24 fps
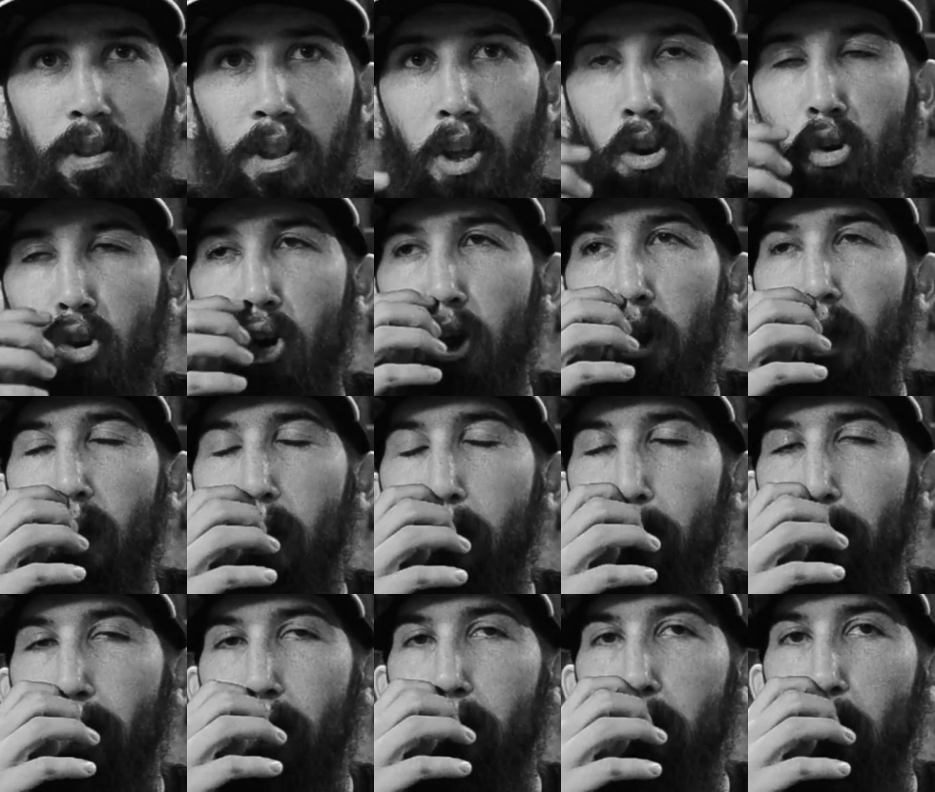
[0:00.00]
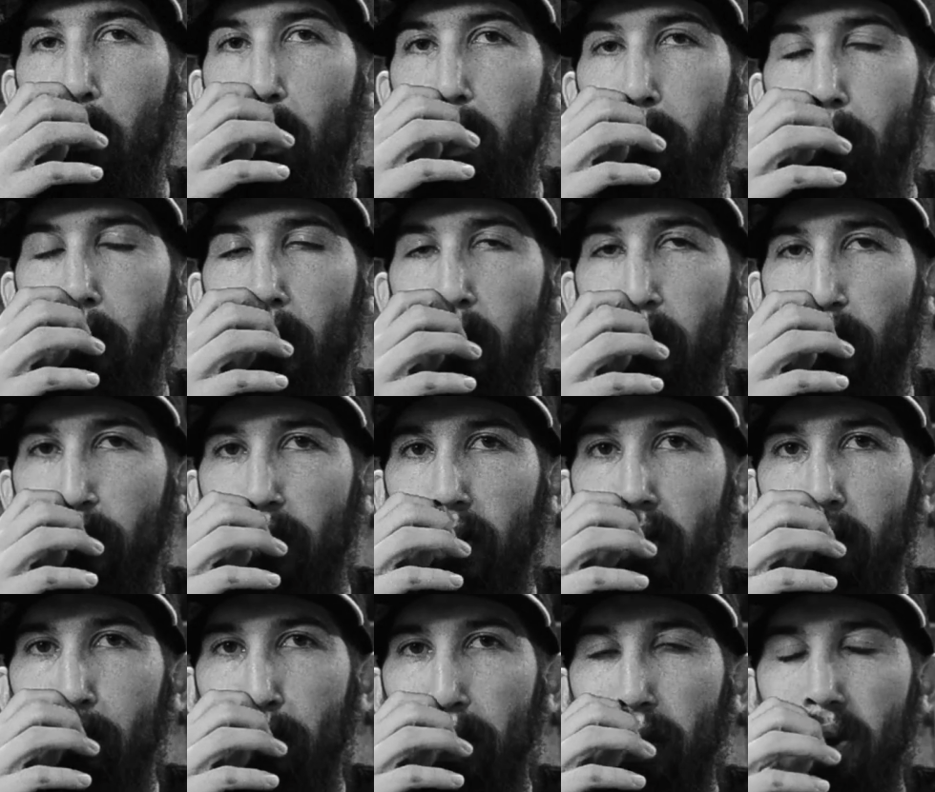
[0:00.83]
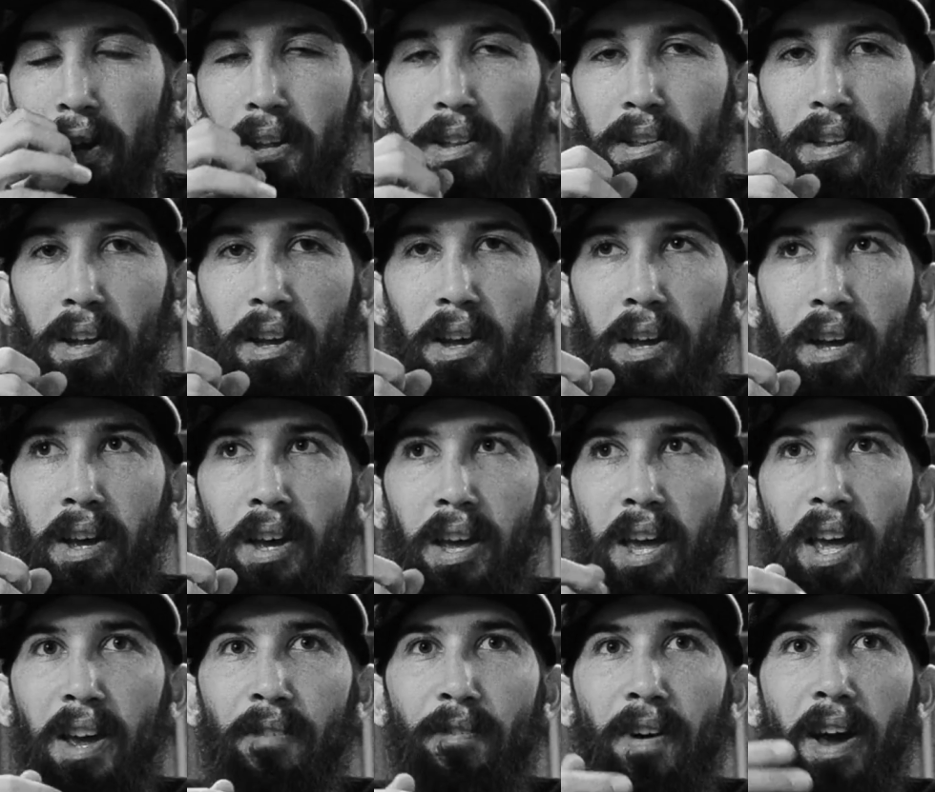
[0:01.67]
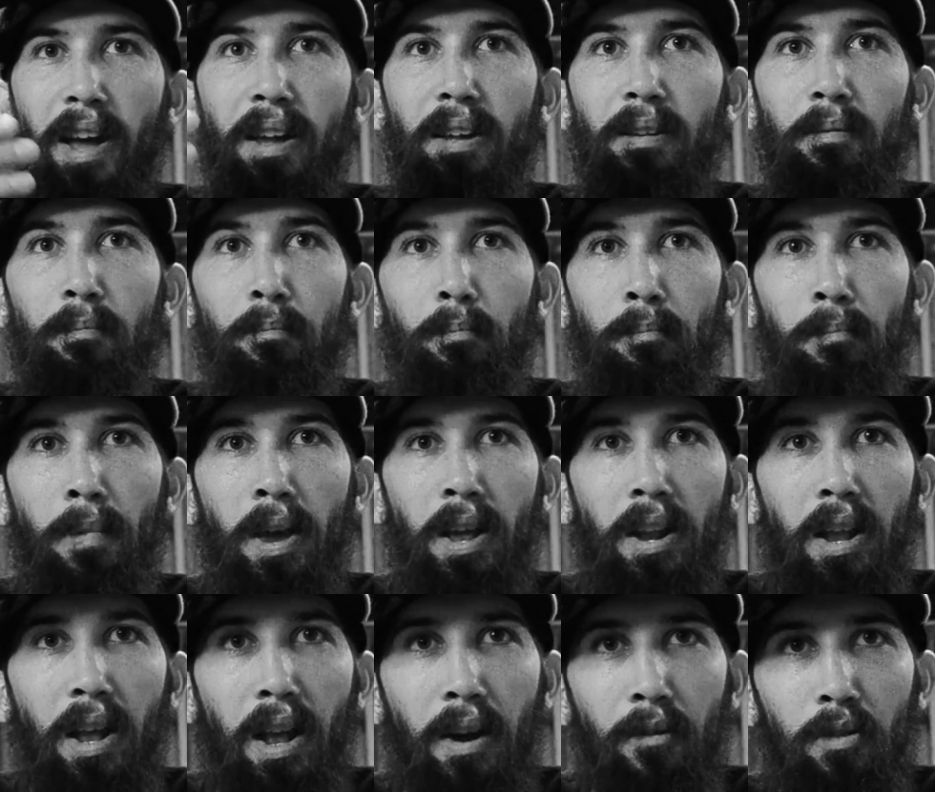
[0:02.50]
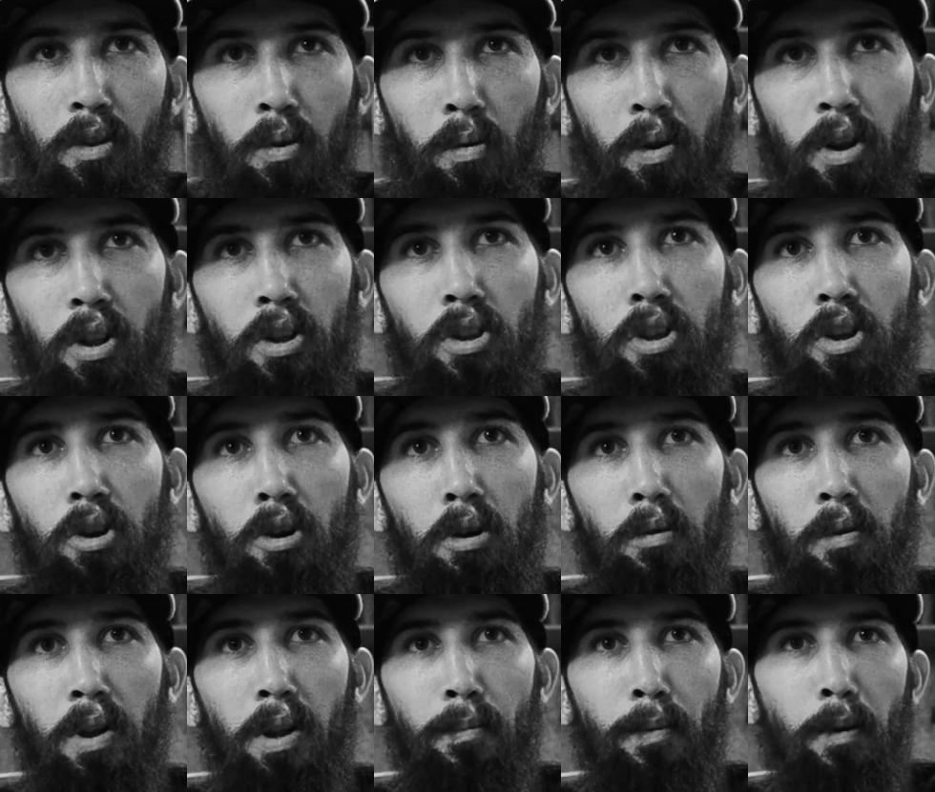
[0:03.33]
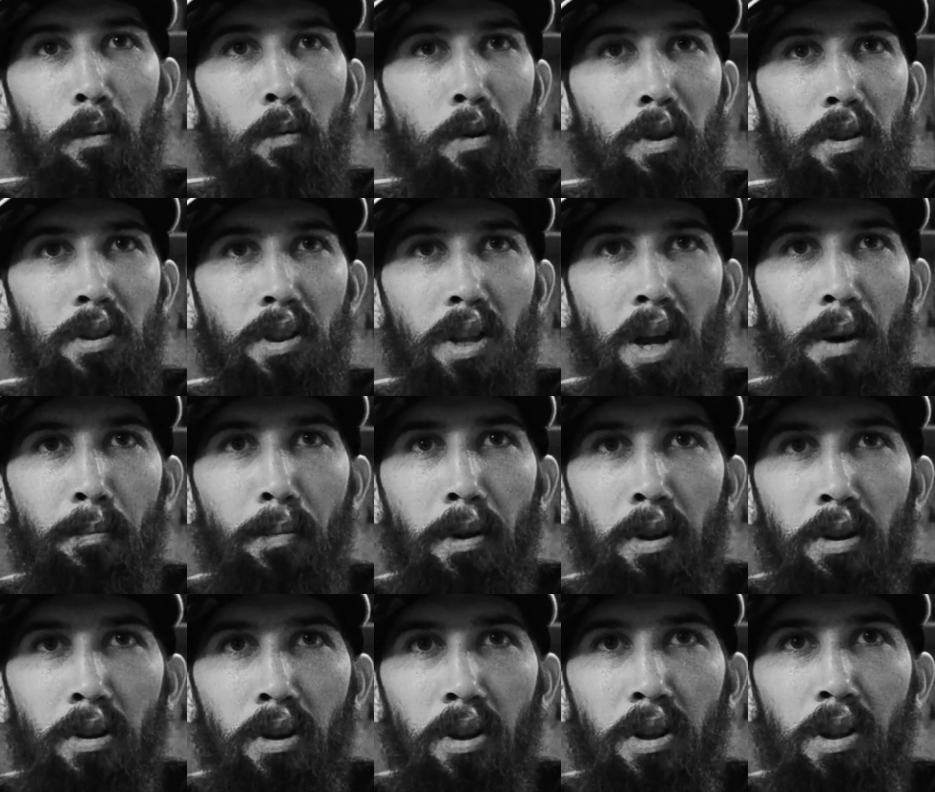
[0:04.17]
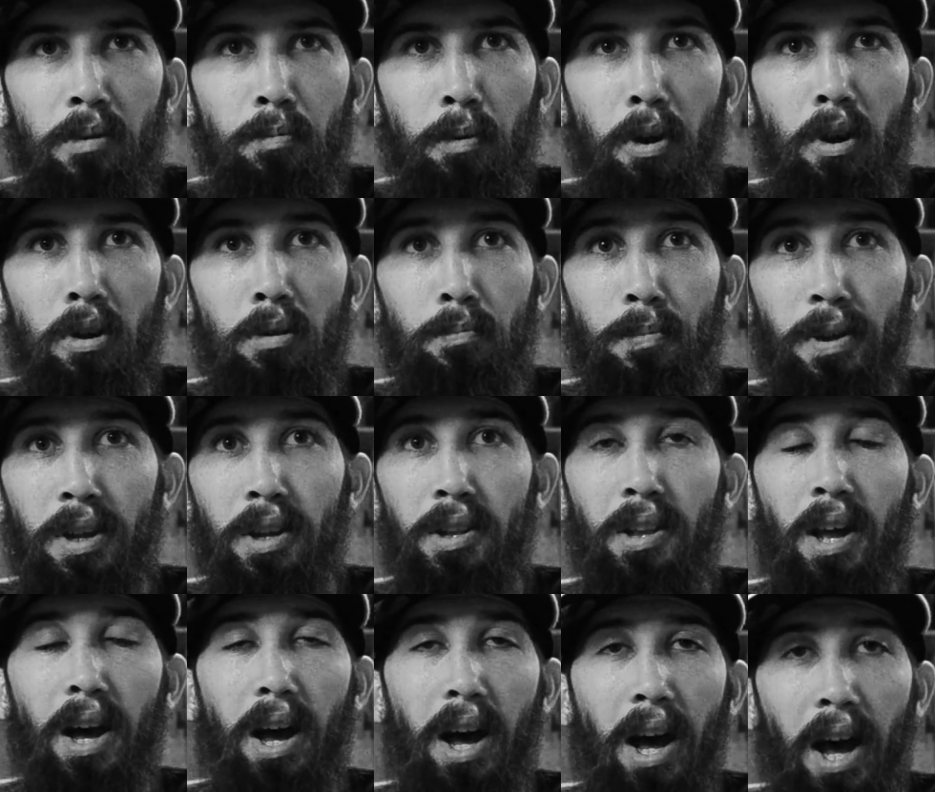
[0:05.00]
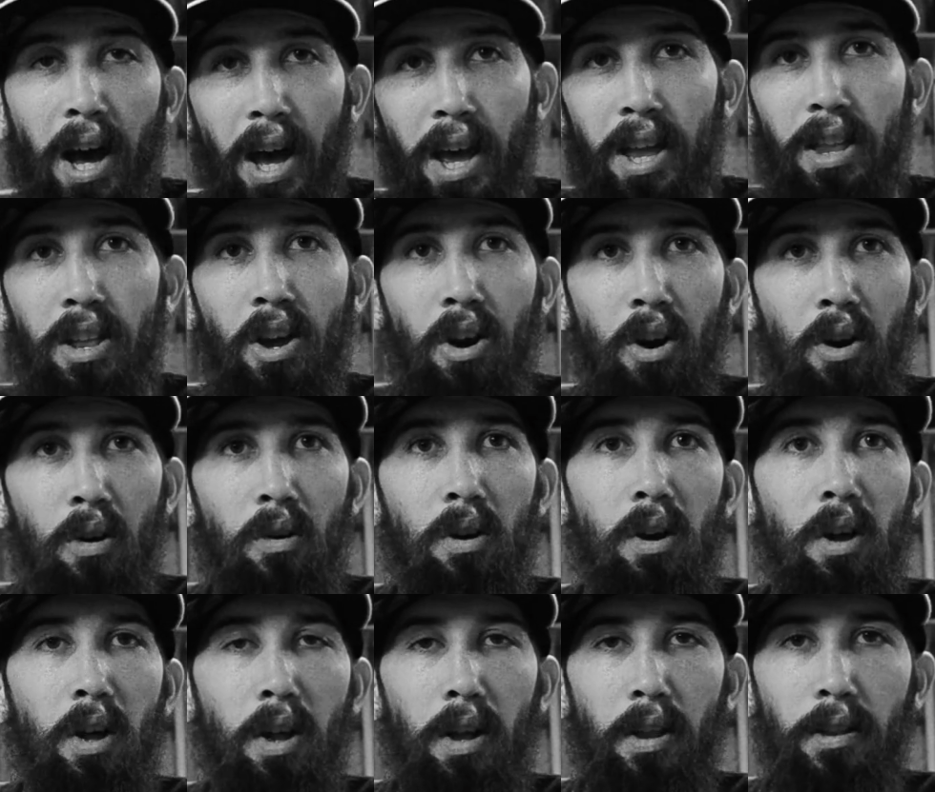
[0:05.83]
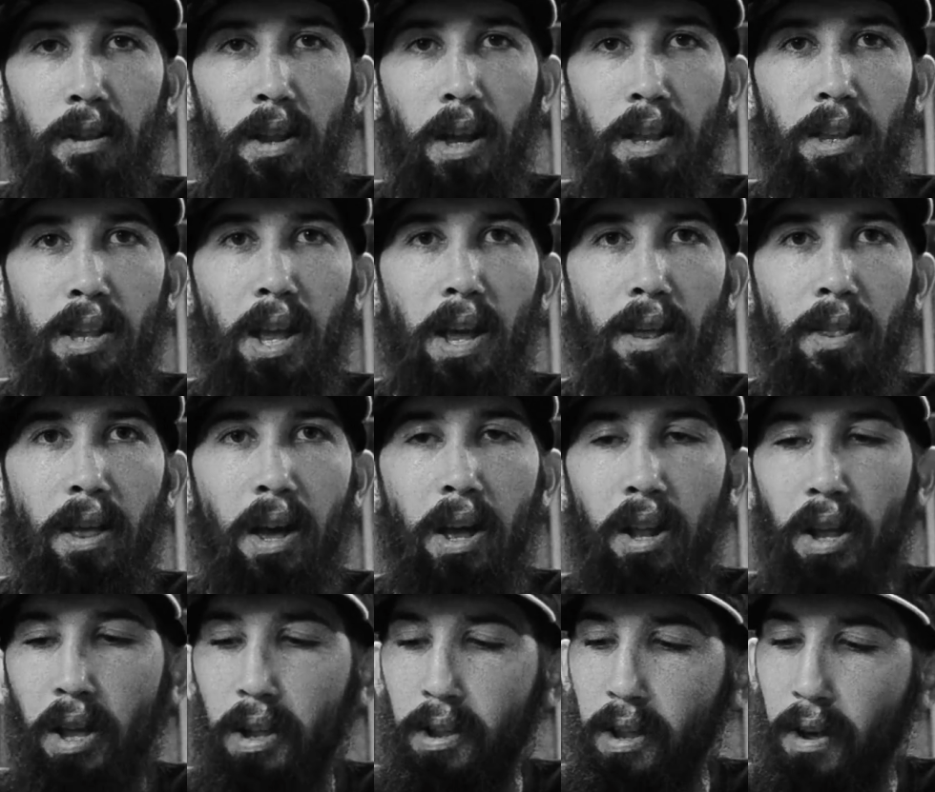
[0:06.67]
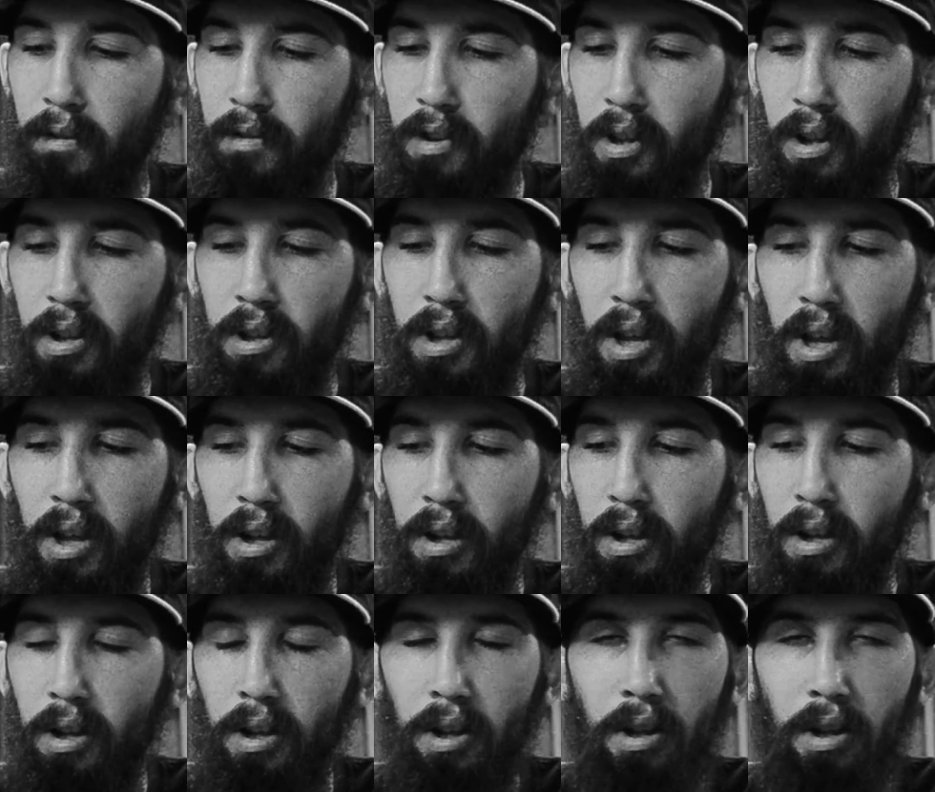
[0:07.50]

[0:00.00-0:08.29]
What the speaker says: They couldn't have been more perfect, because if I made an f22, it would have been one stop underexposed, because I know that daylight is f16.